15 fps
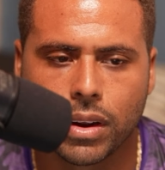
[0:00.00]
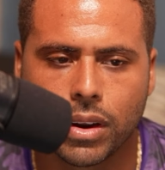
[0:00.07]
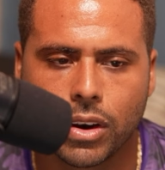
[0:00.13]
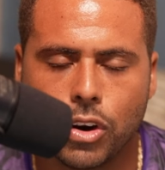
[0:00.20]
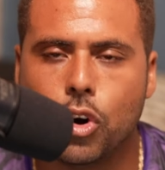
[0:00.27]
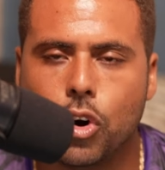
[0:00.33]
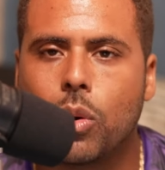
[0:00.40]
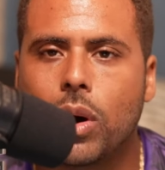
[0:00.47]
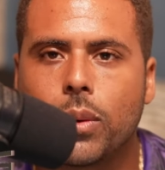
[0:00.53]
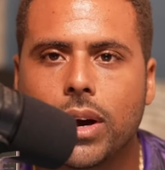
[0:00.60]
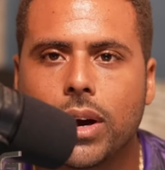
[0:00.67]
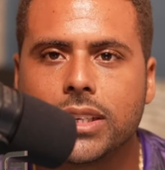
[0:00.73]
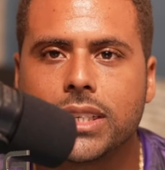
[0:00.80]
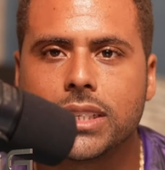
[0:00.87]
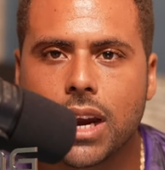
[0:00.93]
No one
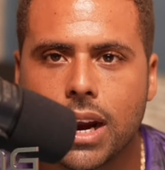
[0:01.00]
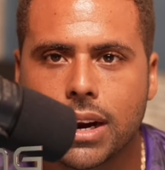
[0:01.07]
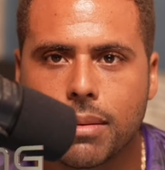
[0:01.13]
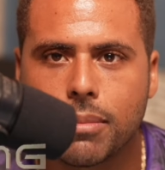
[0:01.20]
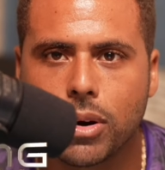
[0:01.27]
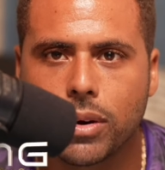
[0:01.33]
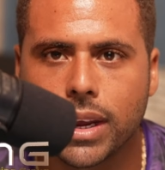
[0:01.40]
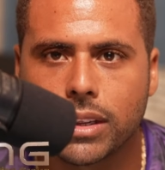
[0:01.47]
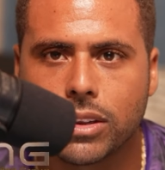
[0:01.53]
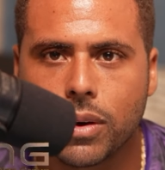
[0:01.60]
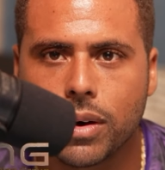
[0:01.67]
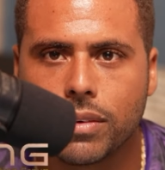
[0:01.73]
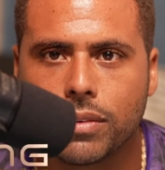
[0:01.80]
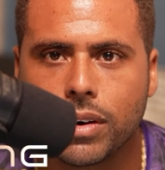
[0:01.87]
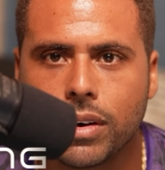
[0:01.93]
wants to talk about that,
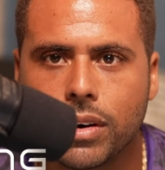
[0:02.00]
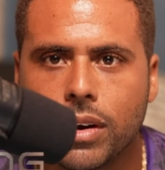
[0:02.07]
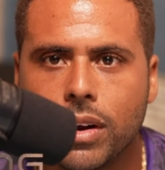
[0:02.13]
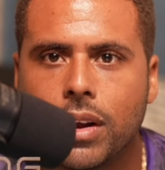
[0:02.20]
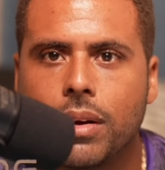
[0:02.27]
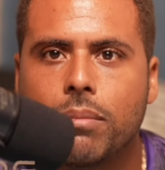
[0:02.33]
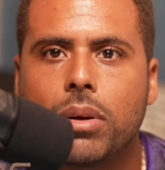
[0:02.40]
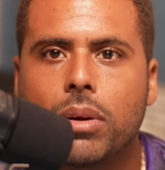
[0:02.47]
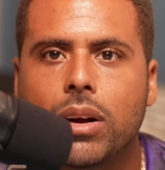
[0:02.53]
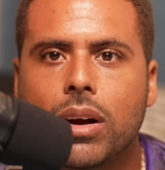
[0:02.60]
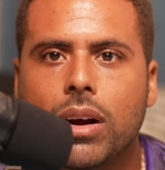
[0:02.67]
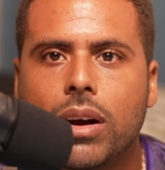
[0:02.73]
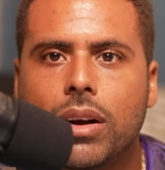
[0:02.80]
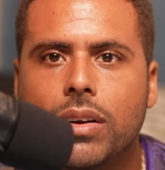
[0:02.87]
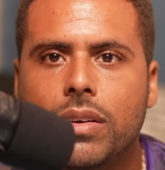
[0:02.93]
however,
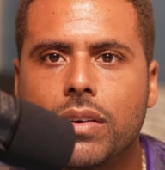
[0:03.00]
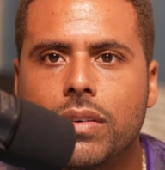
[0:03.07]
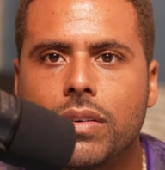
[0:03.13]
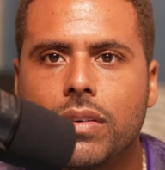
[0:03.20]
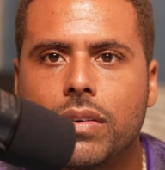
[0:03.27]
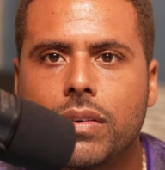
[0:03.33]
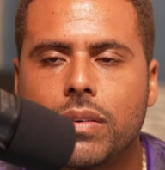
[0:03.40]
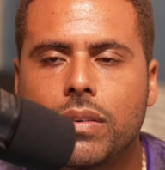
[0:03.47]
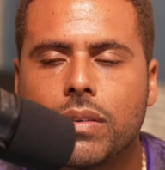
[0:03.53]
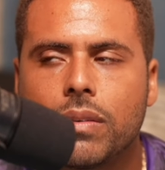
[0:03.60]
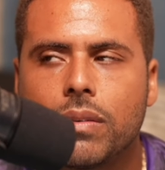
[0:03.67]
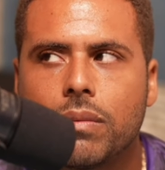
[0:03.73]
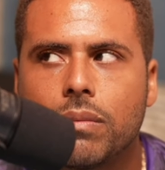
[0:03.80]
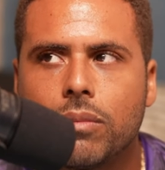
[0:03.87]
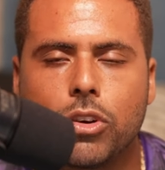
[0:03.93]
because
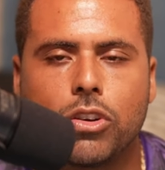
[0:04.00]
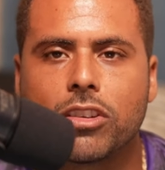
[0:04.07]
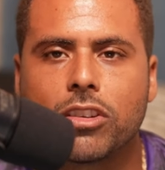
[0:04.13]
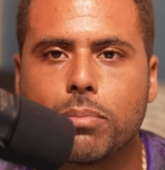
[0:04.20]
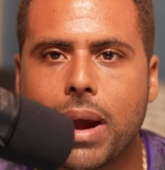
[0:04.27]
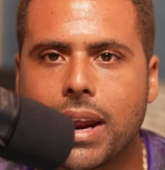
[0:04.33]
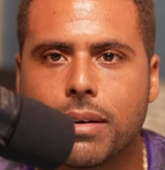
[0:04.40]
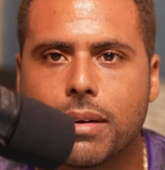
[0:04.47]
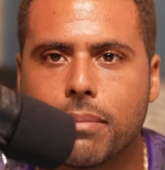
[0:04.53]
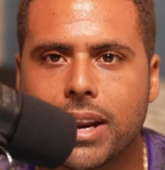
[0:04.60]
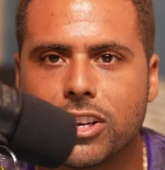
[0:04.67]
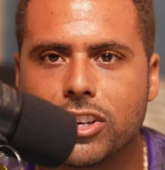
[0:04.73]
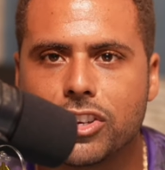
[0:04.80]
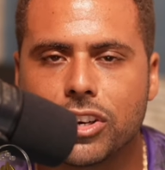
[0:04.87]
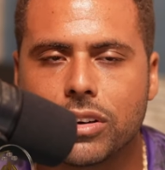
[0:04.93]
you just back the
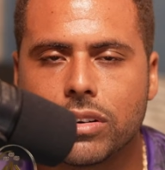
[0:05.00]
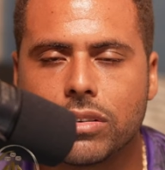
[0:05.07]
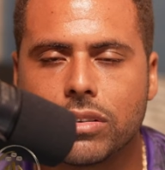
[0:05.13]
manager.